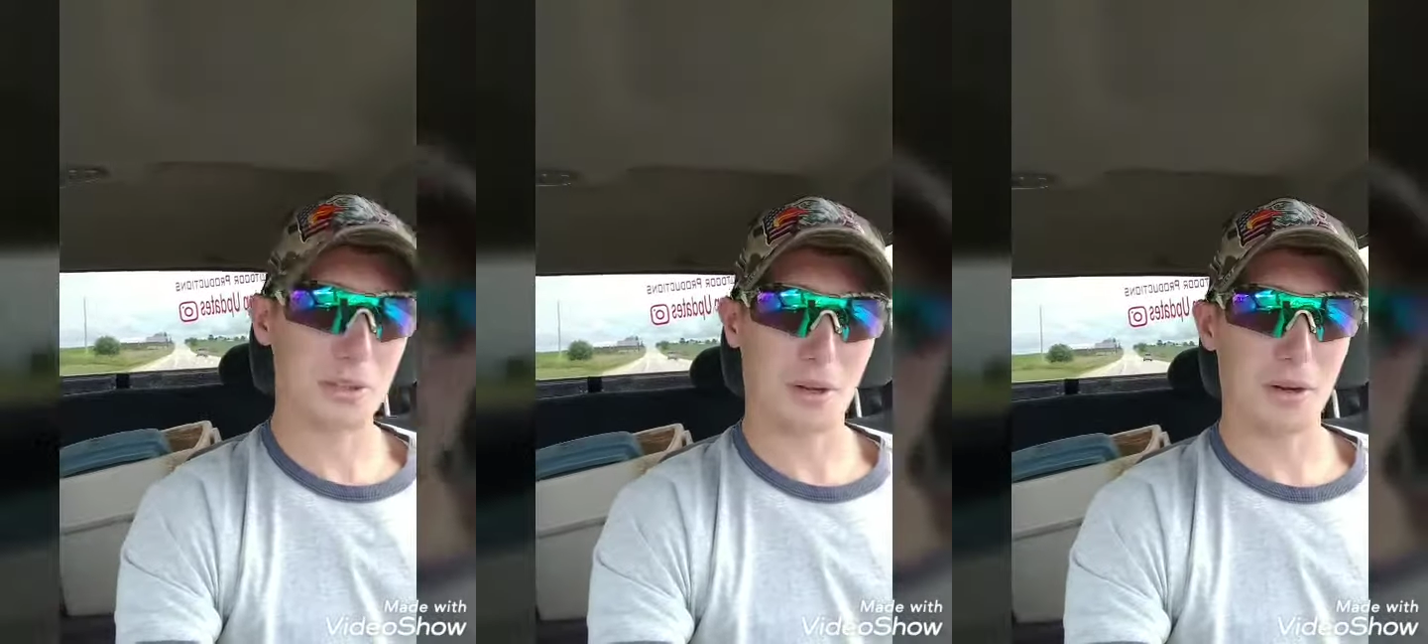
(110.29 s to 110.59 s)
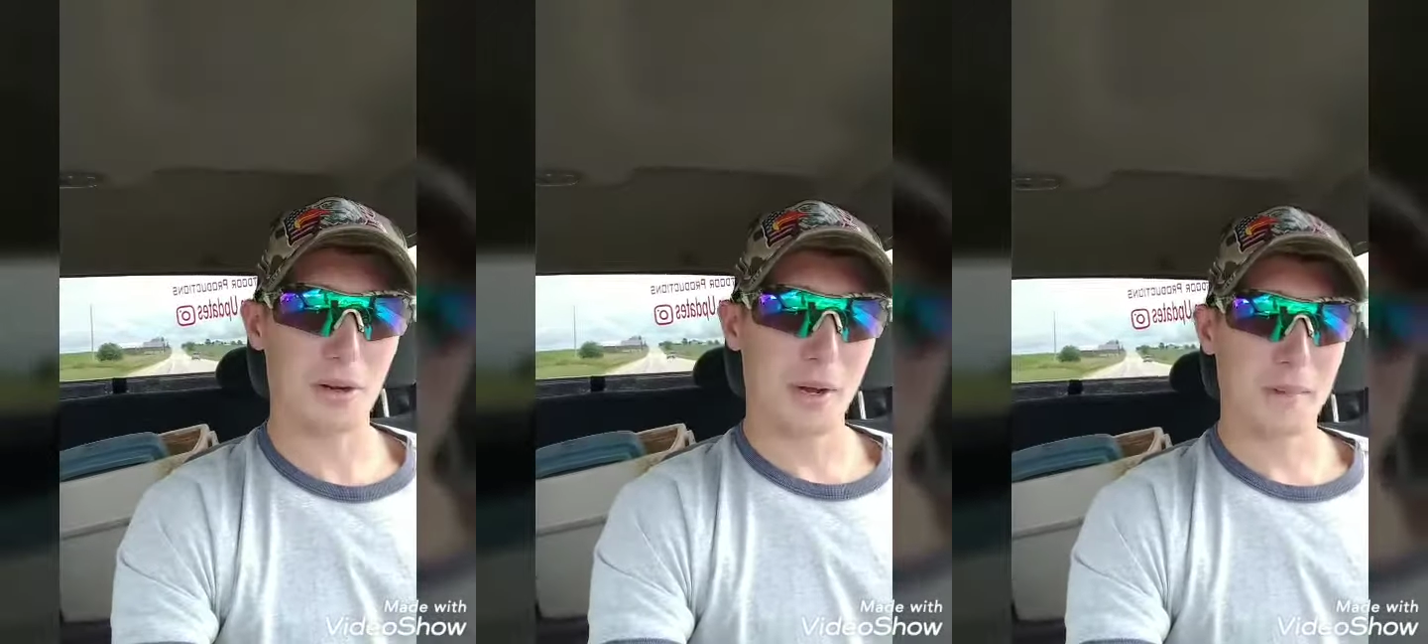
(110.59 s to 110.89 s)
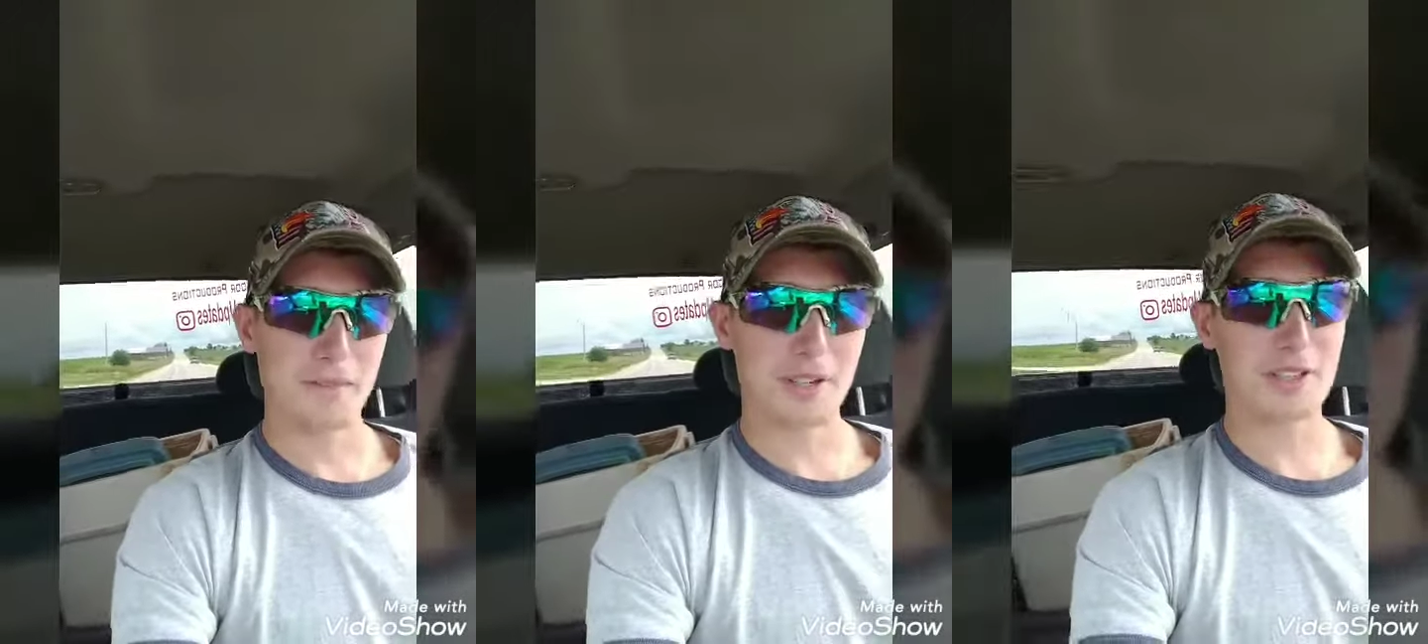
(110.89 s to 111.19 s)
So
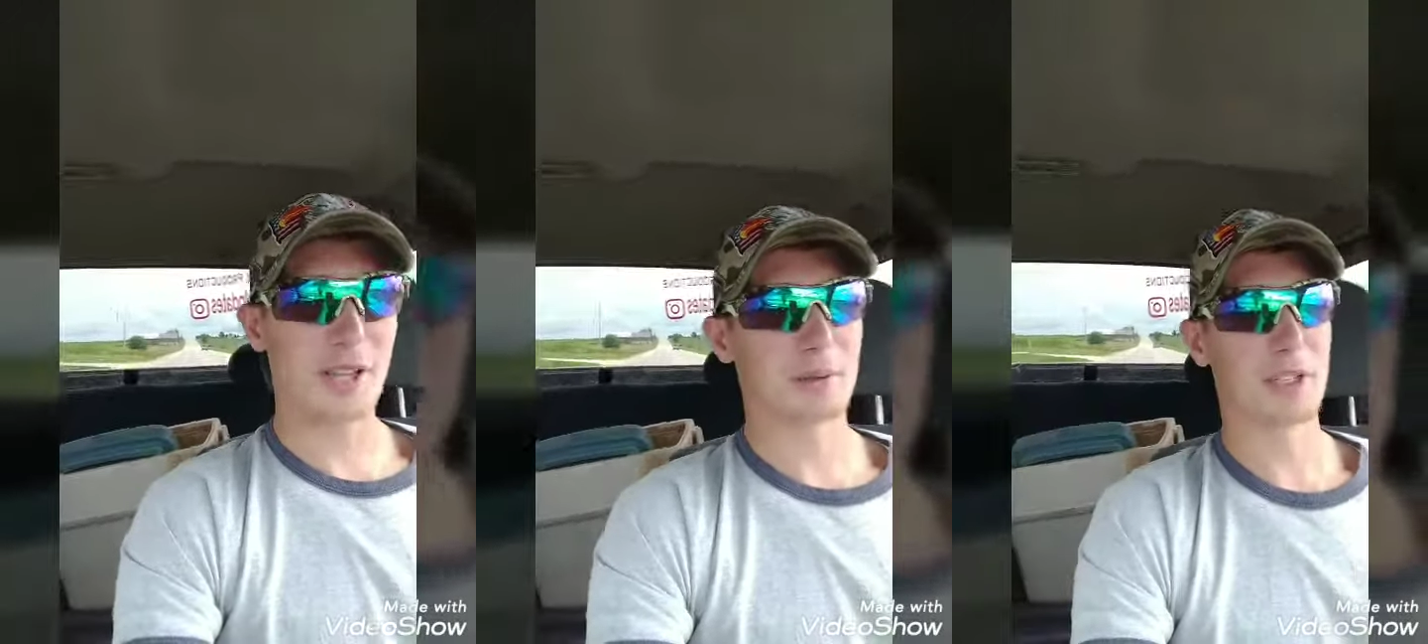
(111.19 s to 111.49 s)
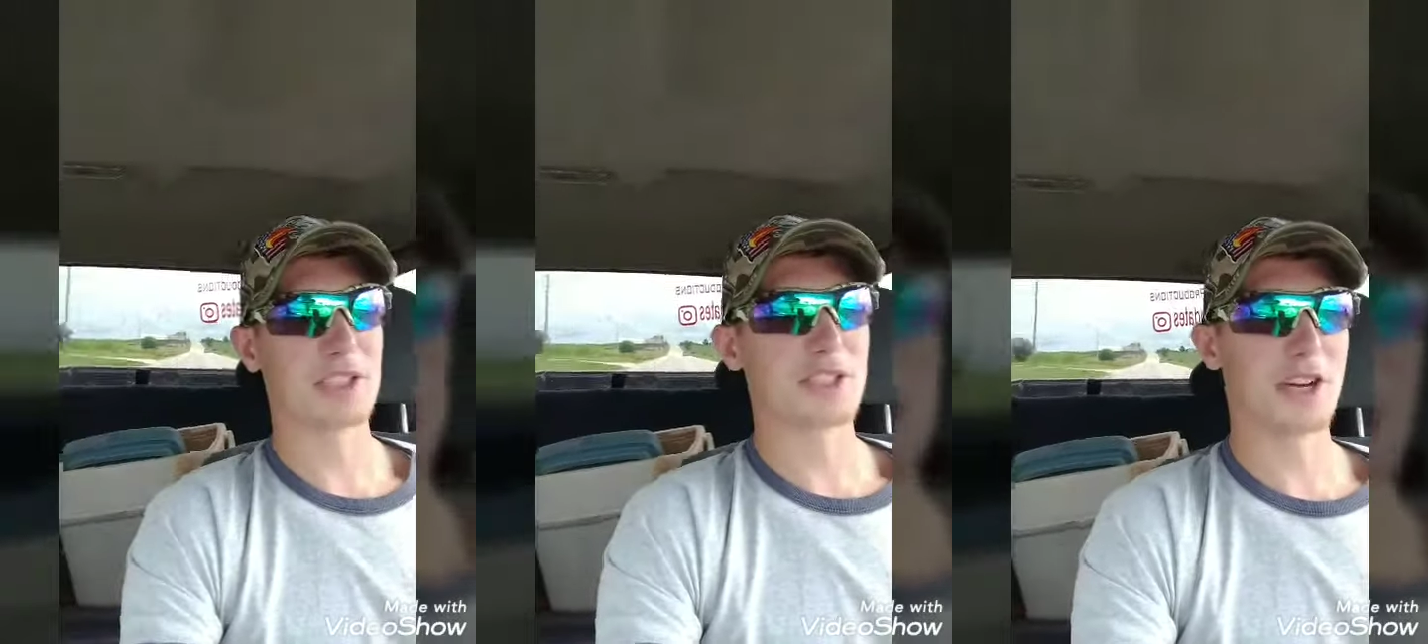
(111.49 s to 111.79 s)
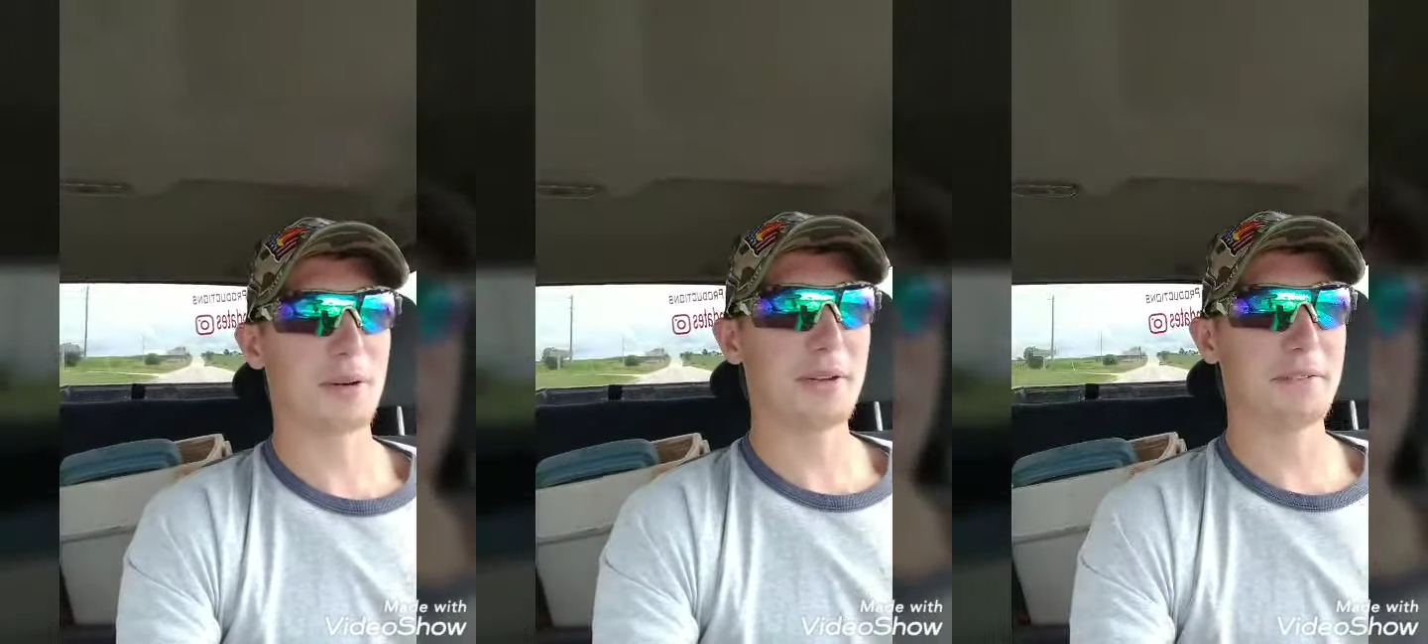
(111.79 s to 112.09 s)
first demolition
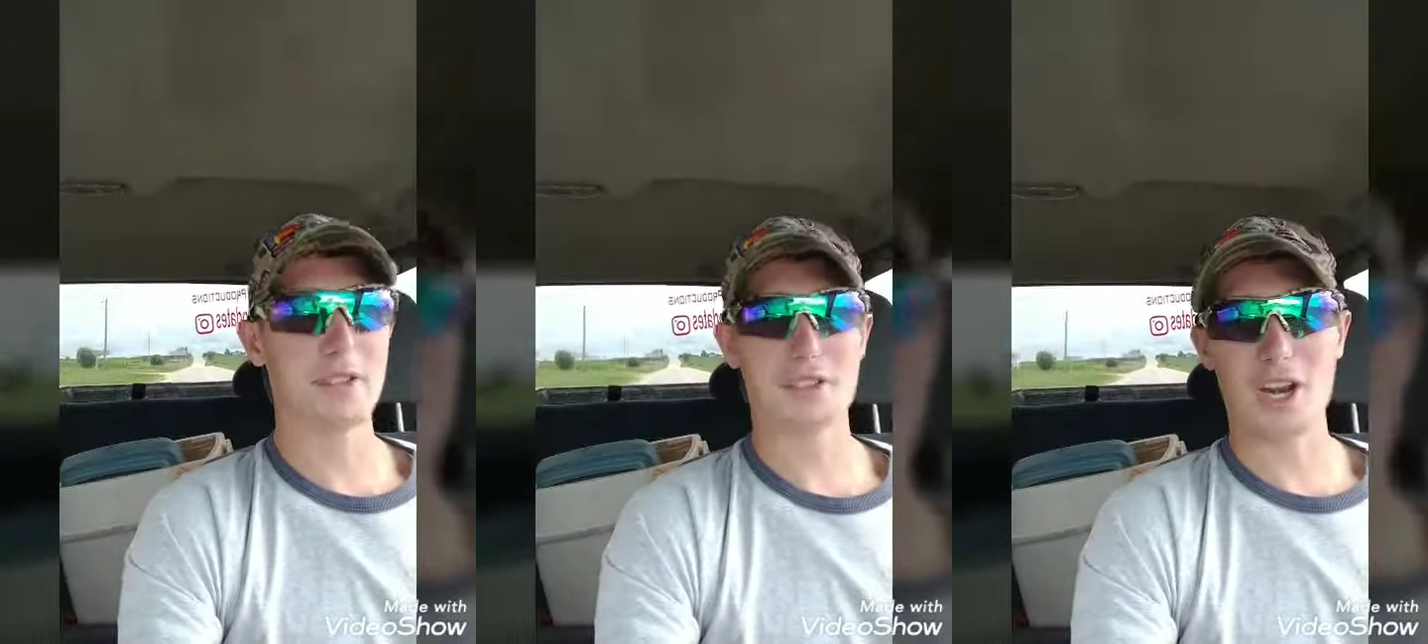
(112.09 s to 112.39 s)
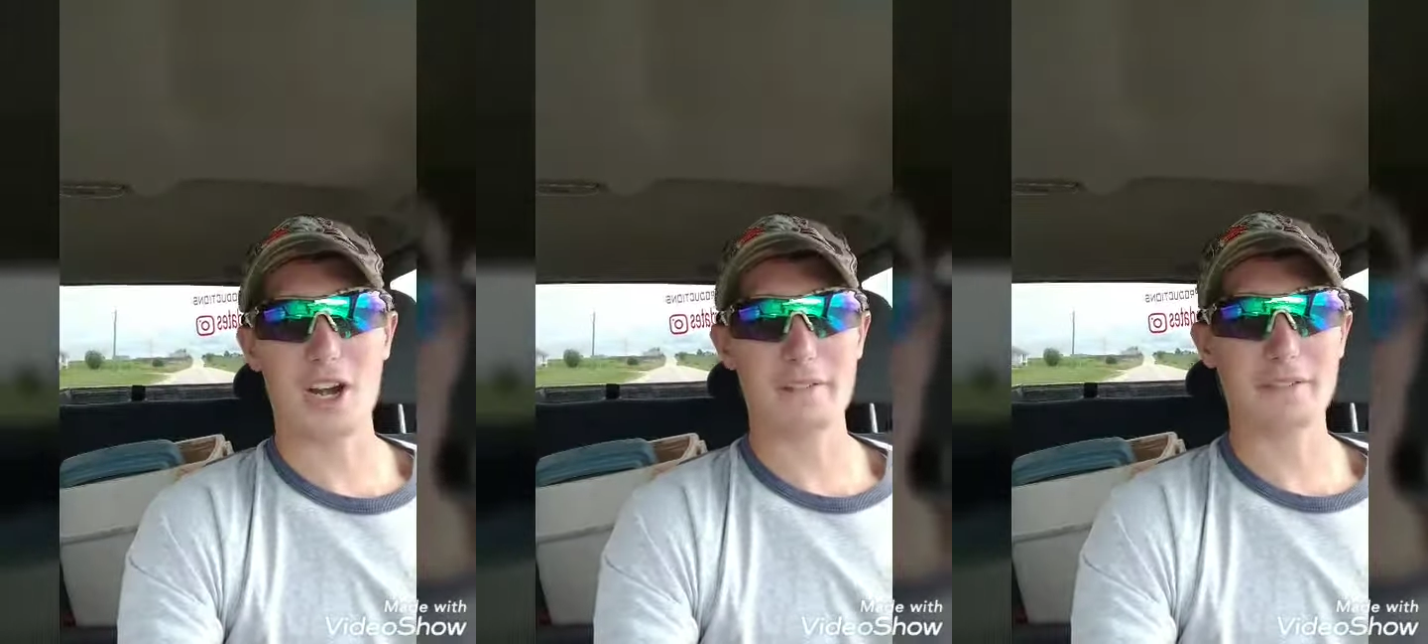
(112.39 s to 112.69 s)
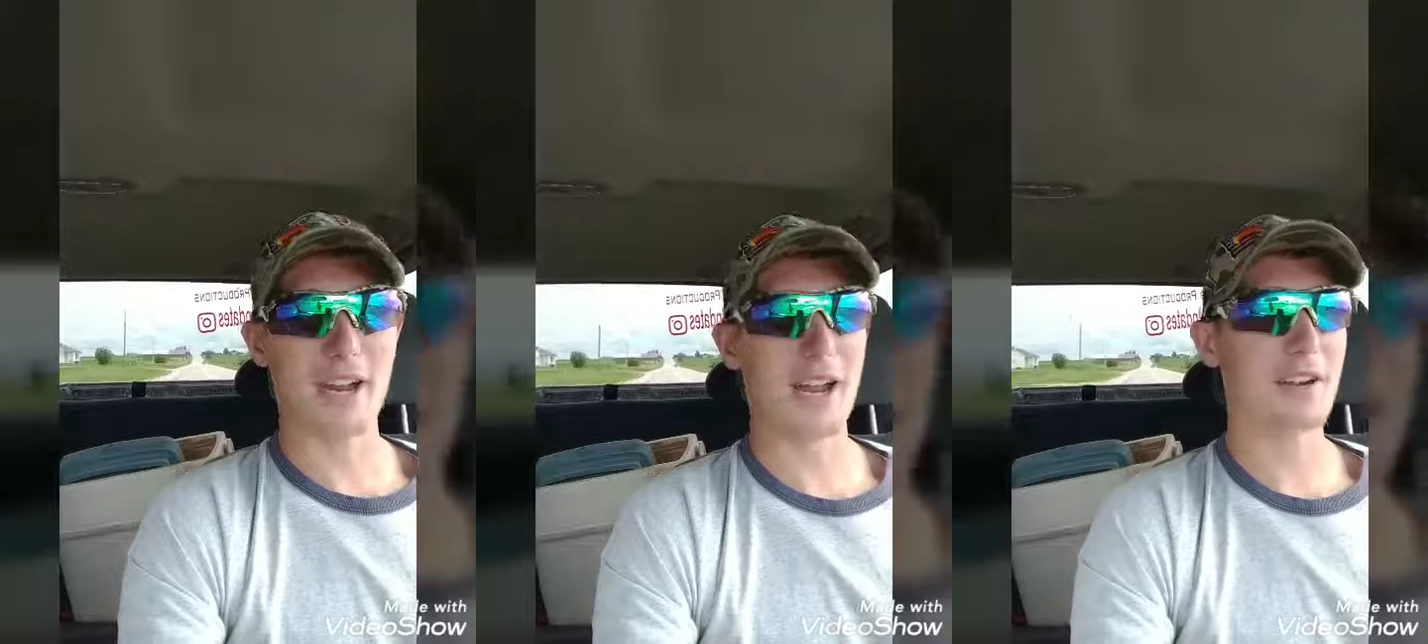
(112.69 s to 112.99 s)
derby, first car I
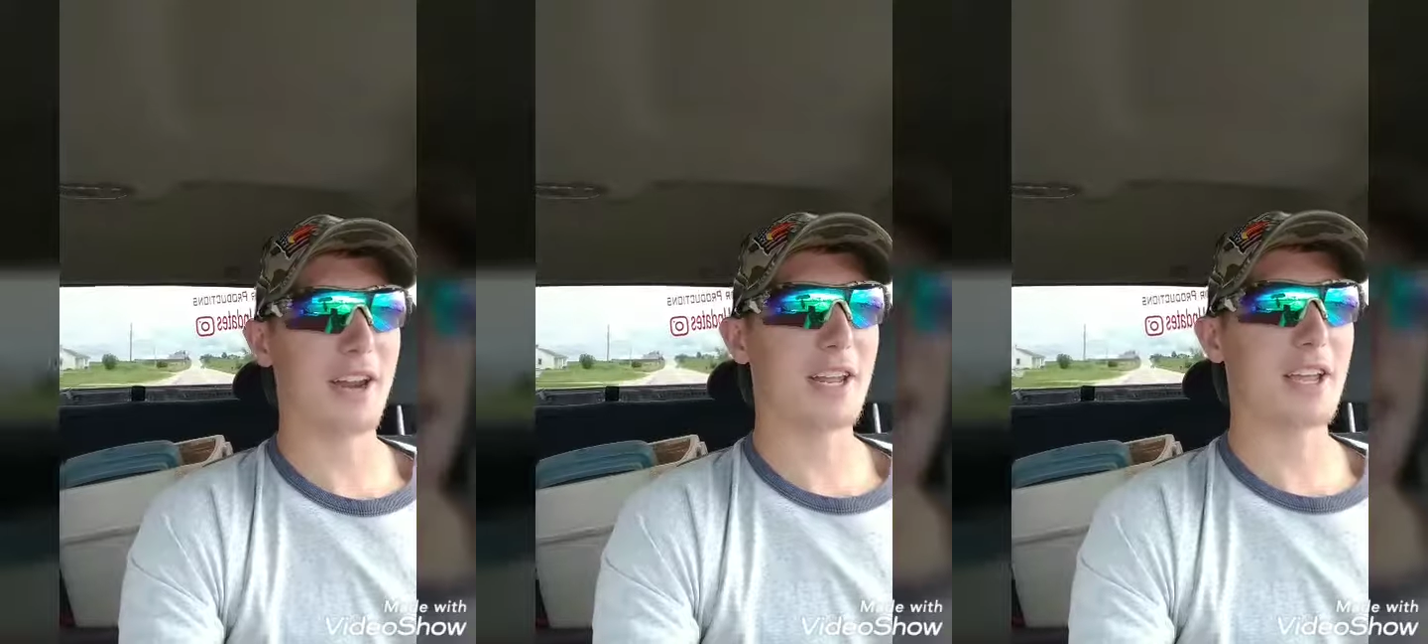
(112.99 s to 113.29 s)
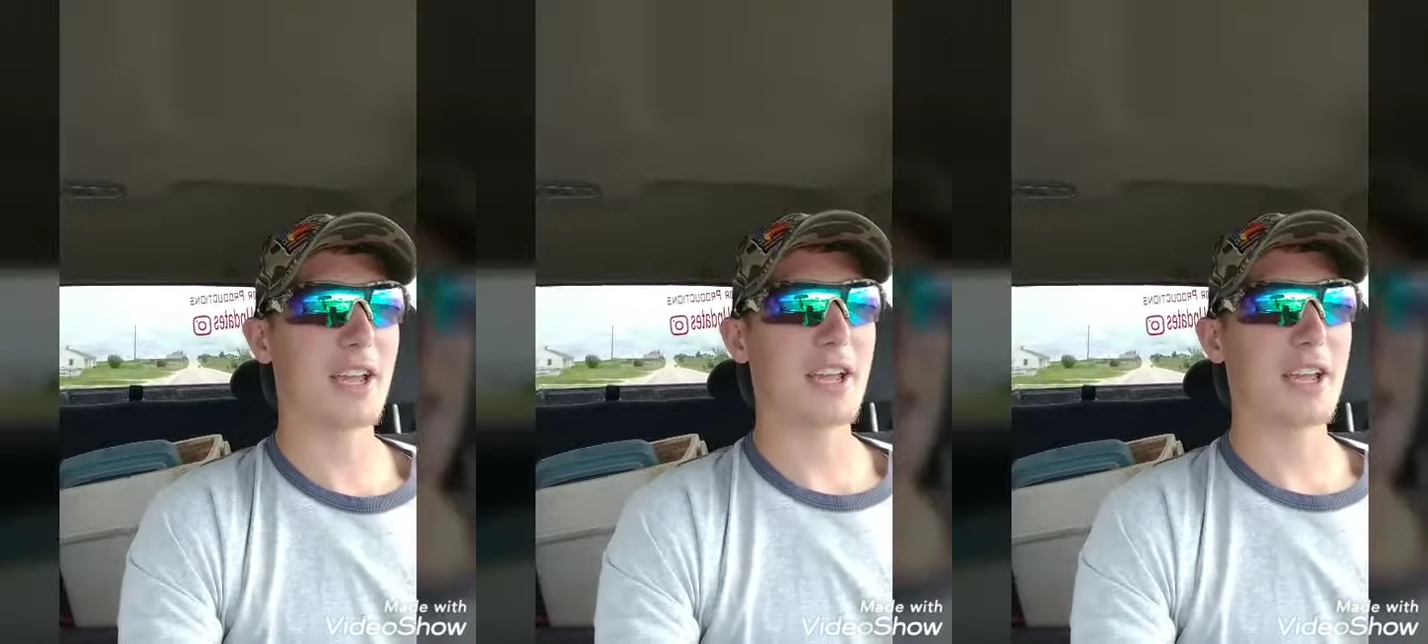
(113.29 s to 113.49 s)
ever got ready.